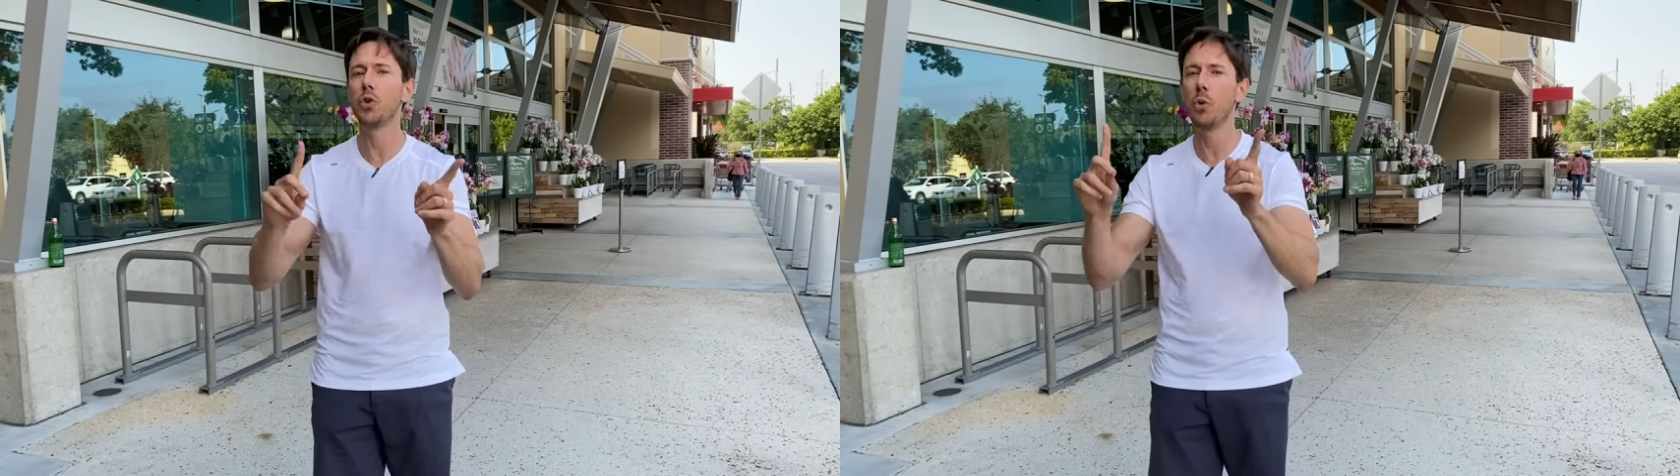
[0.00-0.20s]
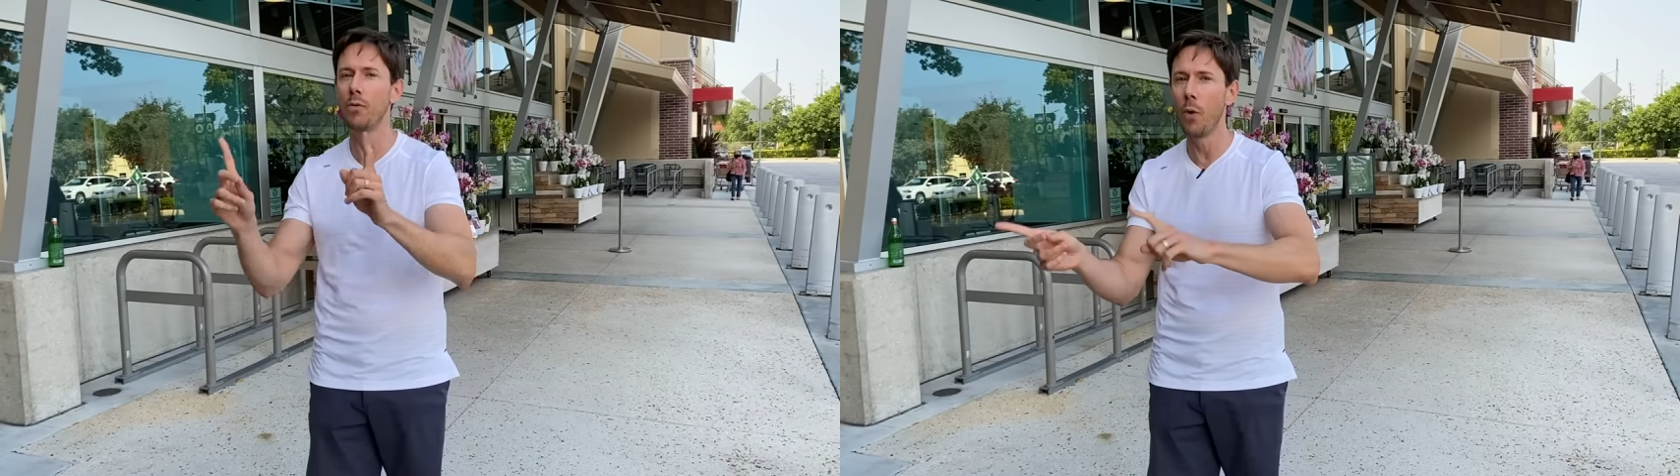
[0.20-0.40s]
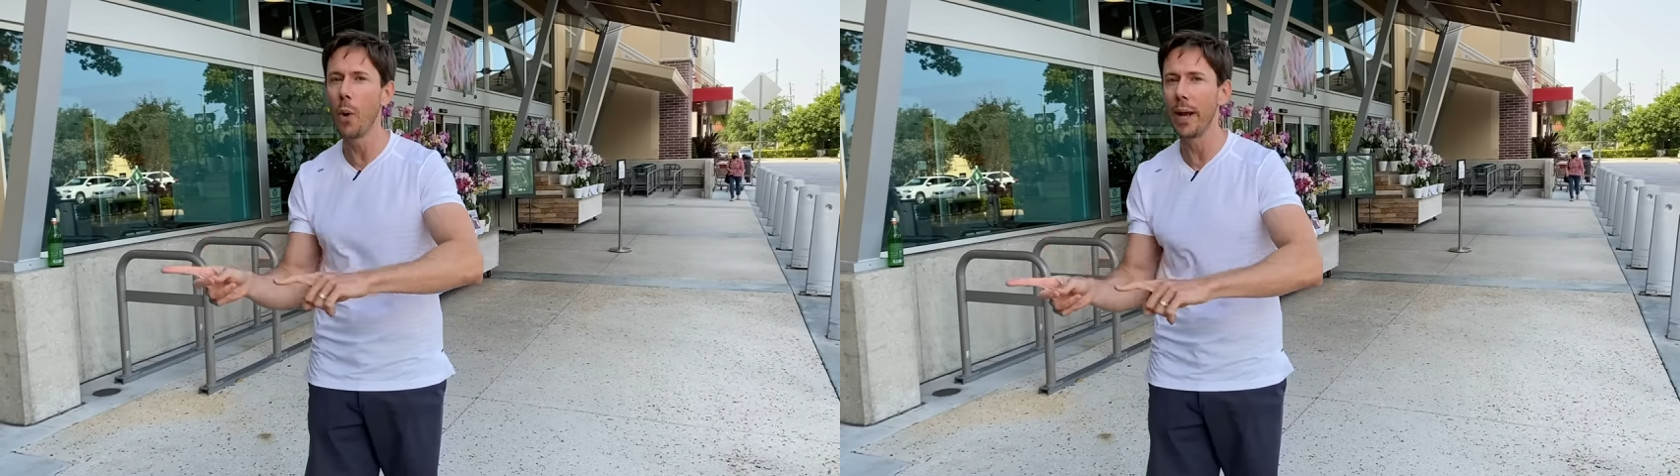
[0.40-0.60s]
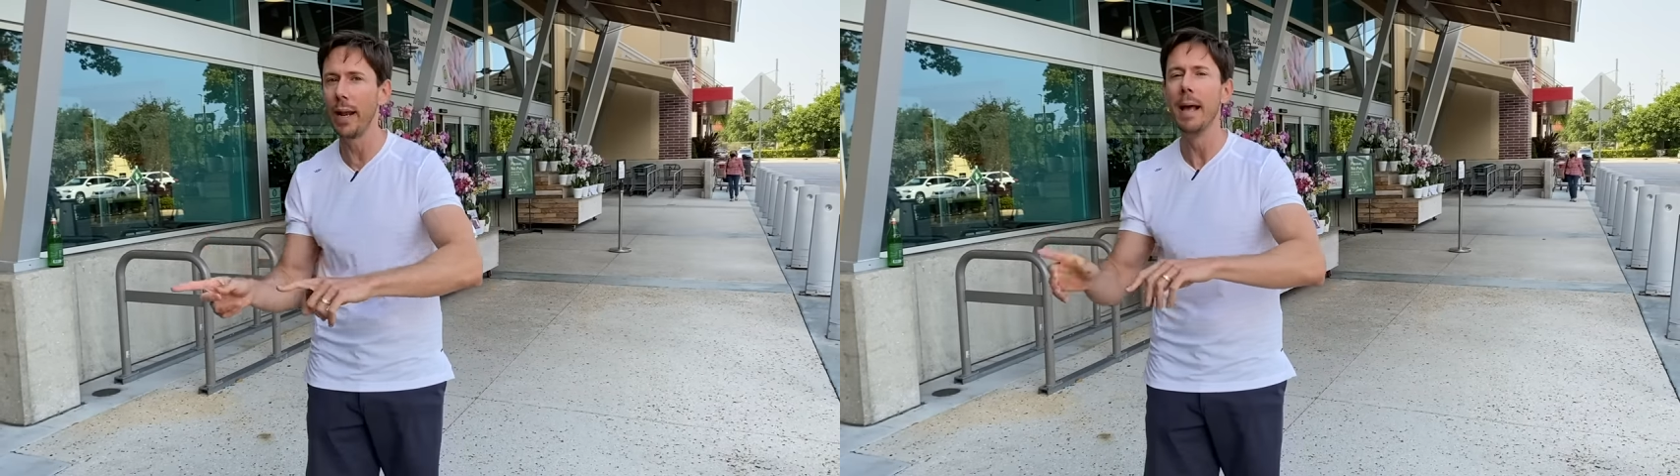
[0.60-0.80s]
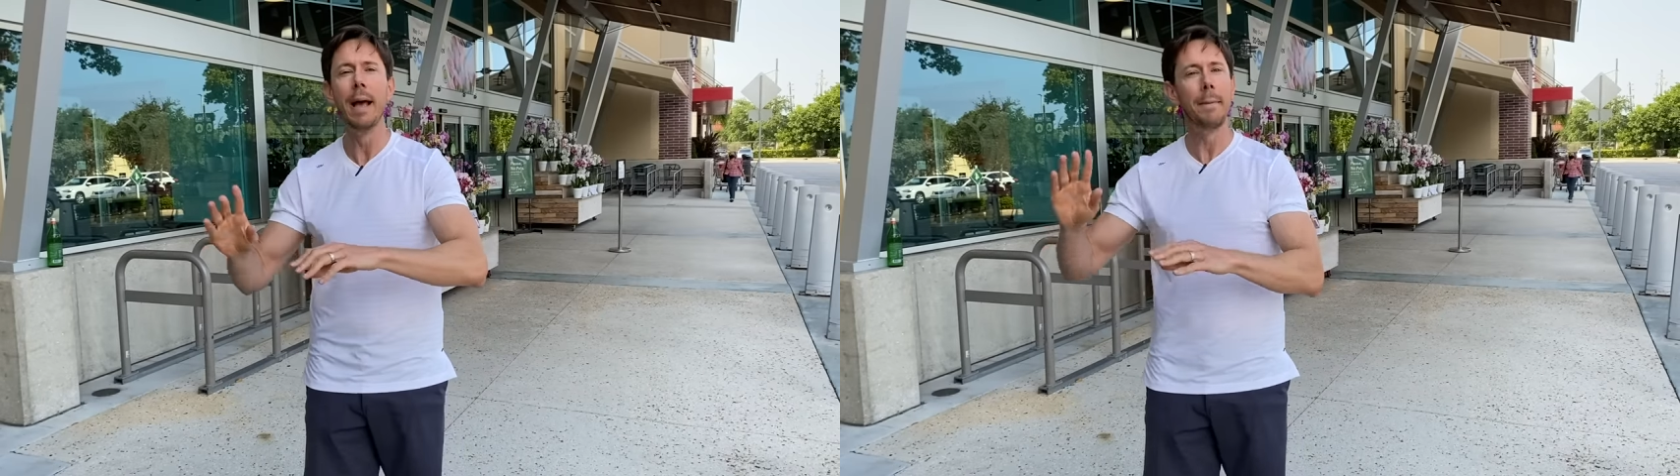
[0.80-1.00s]
to
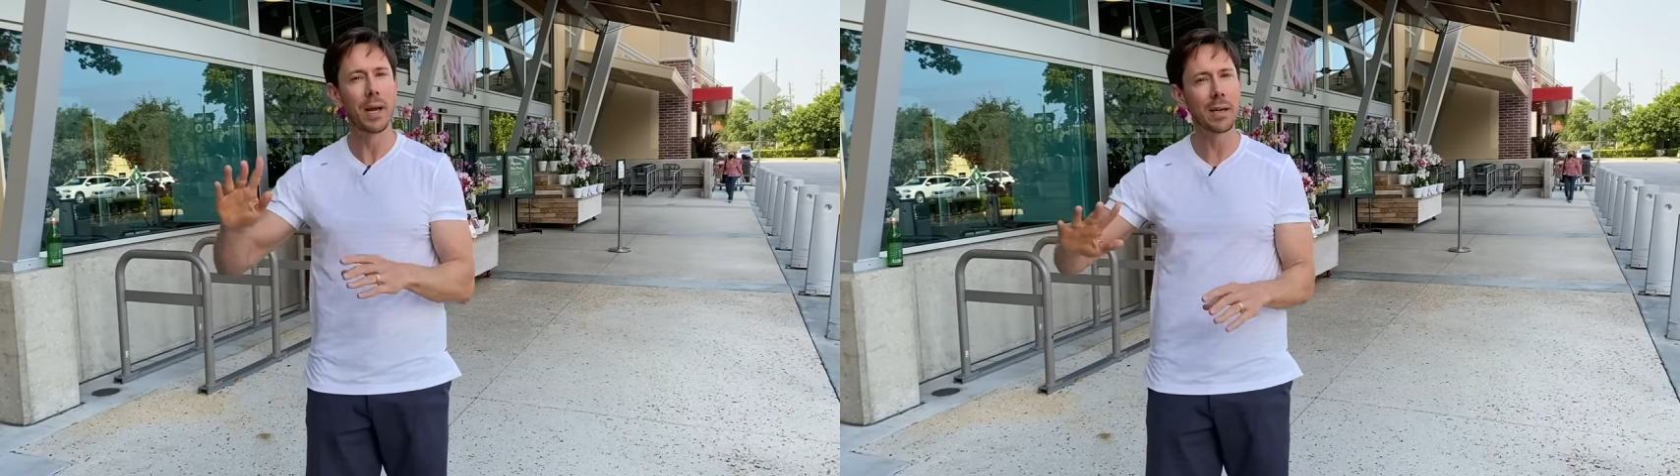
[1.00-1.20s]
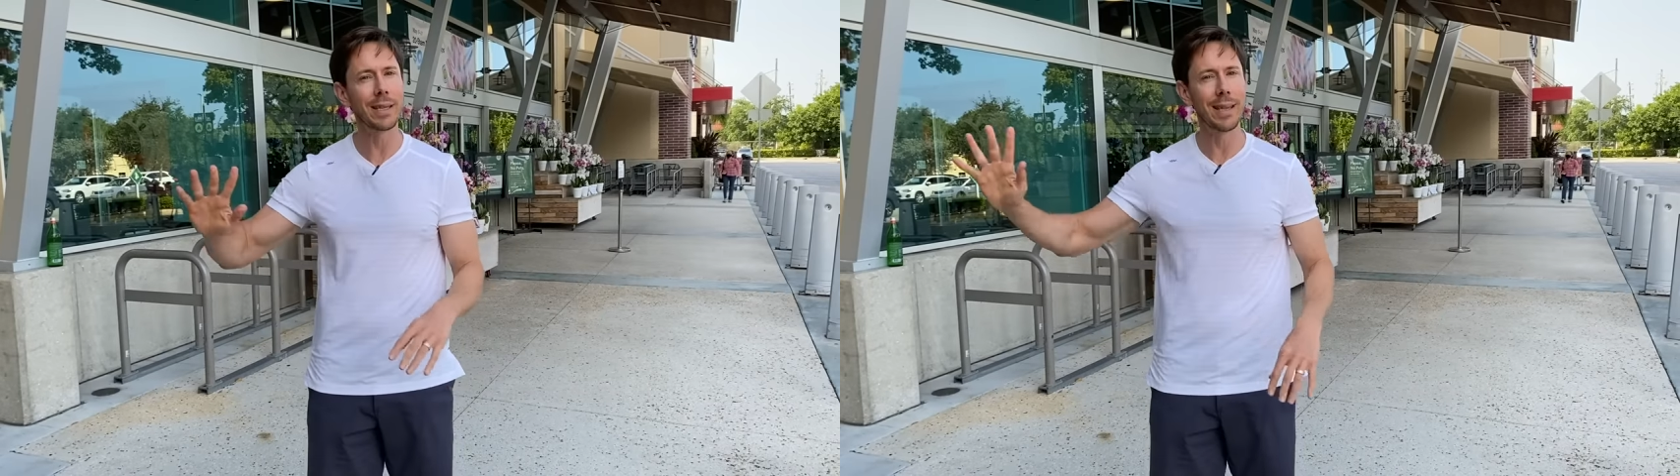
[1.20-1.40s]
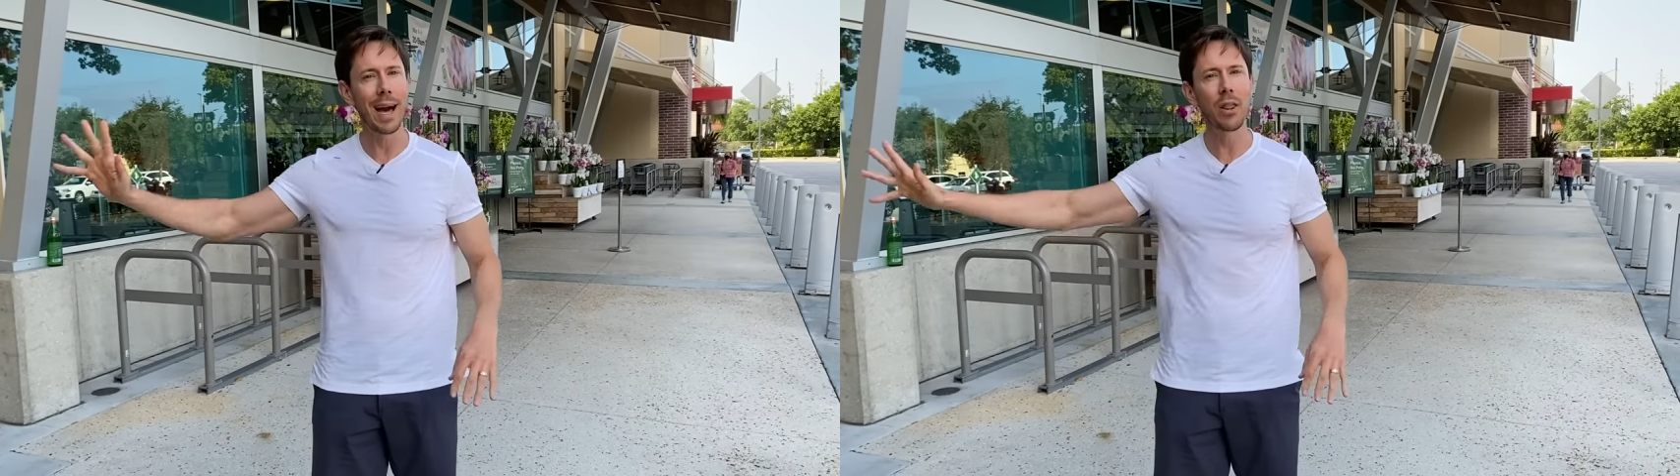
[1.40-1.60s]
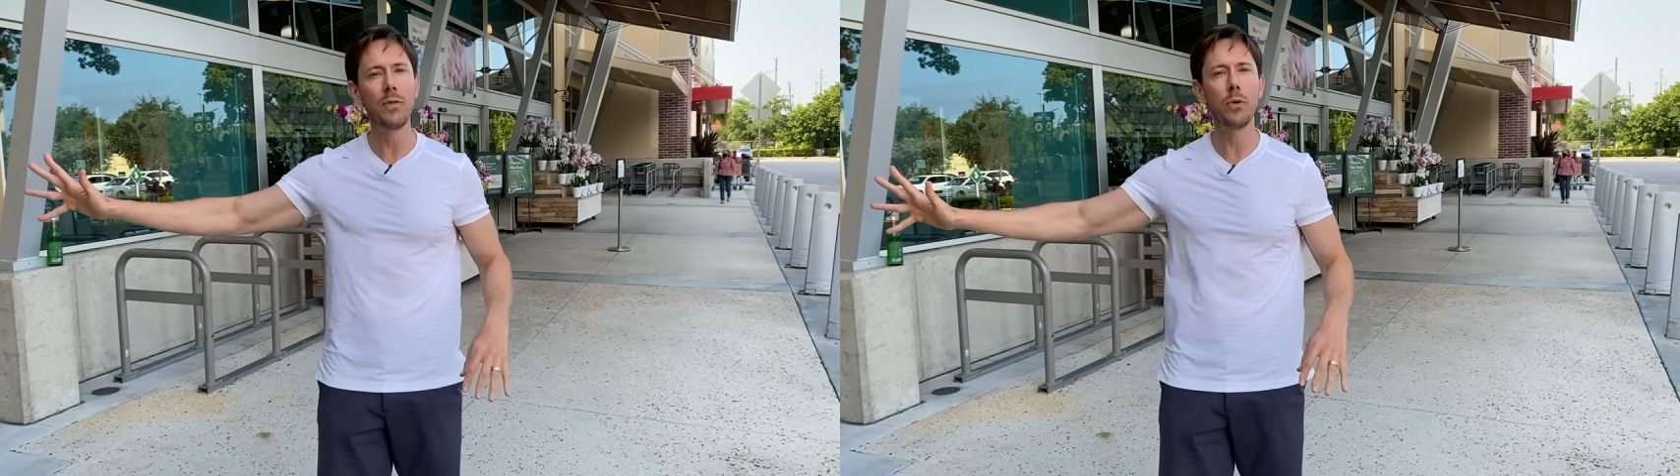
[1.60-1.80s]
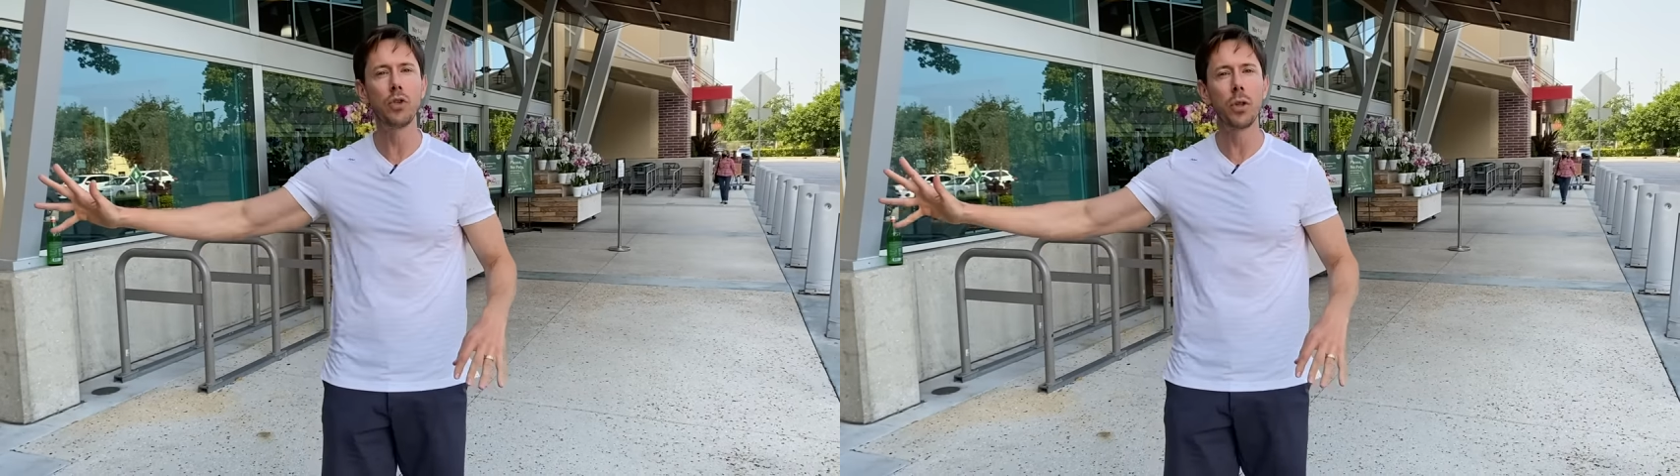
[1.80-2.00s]
avoid because a lot of the
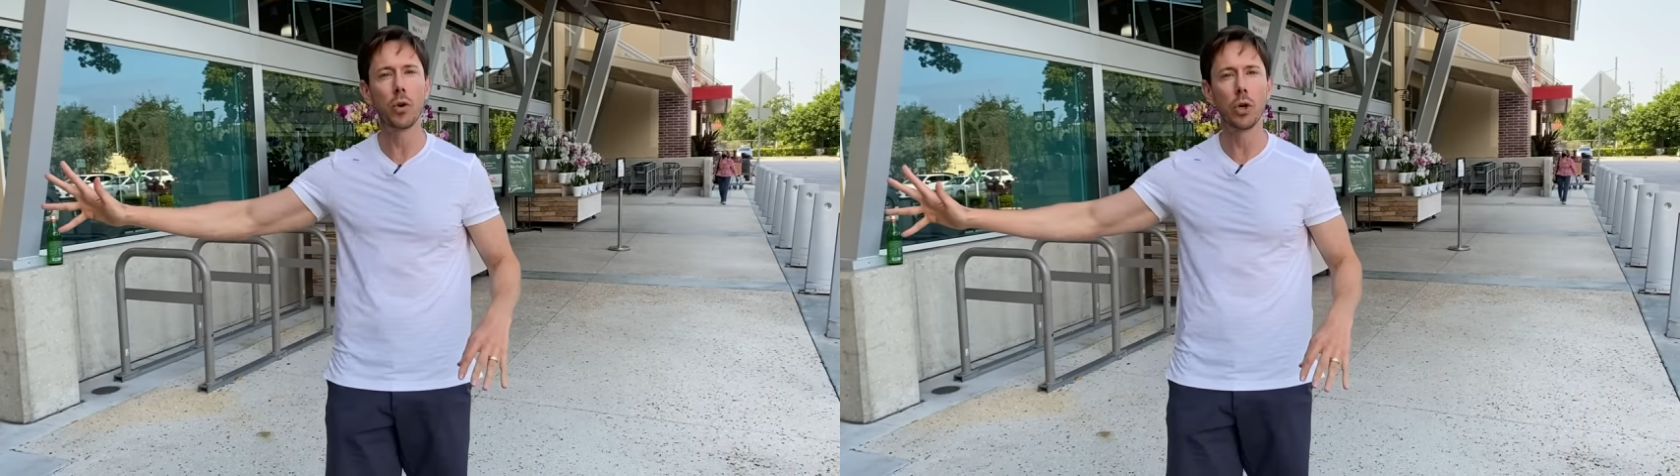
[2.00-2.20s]
foods in the